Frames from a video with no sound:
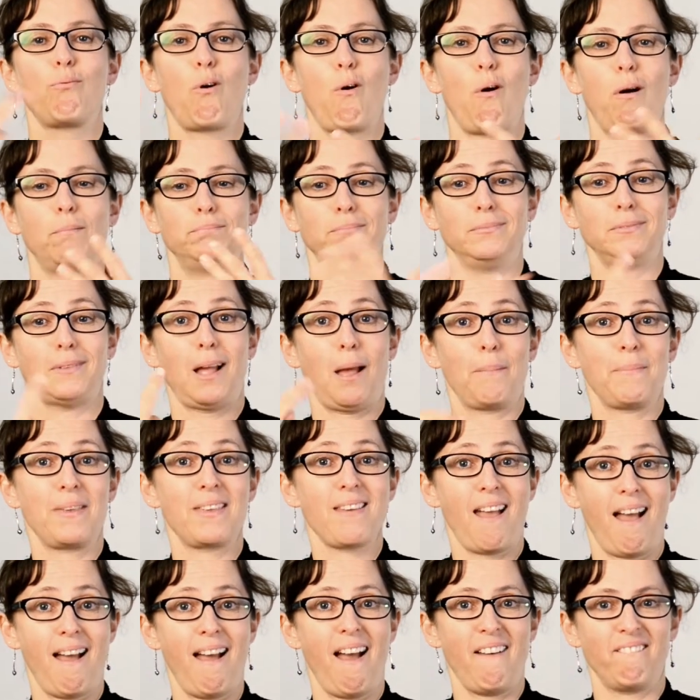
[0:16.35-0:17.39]
of programs
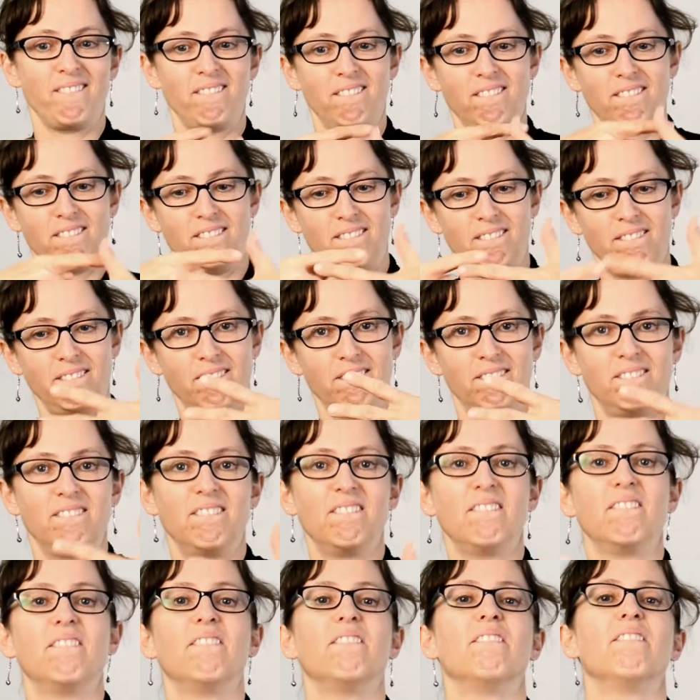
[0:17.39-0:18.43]
available.
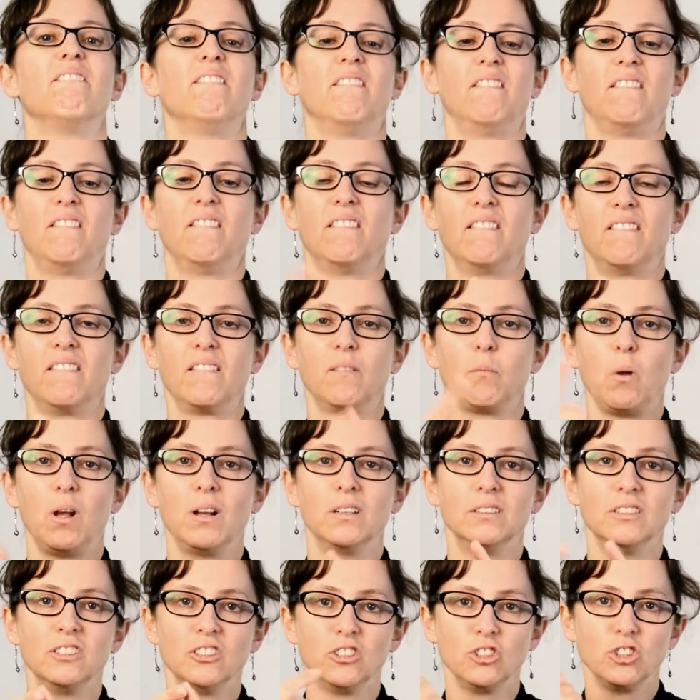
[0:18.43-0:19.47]
Some examples
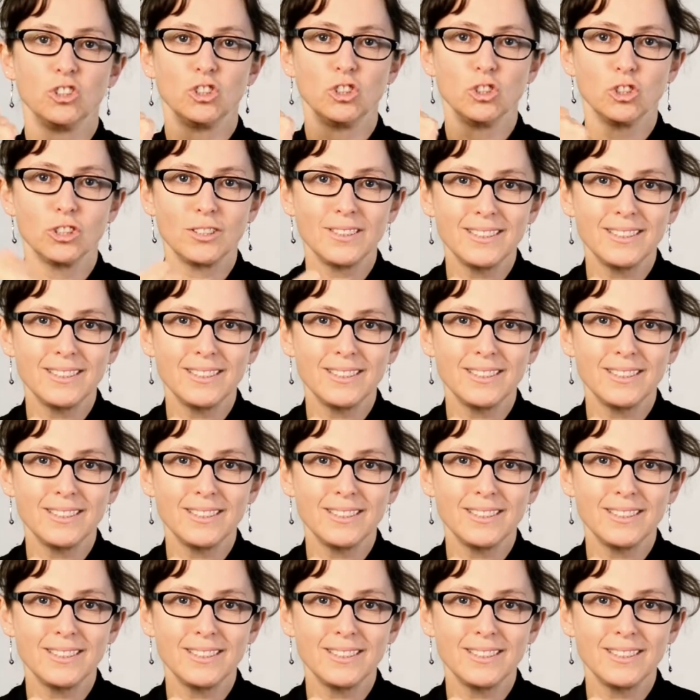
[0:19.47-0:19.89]
of these are our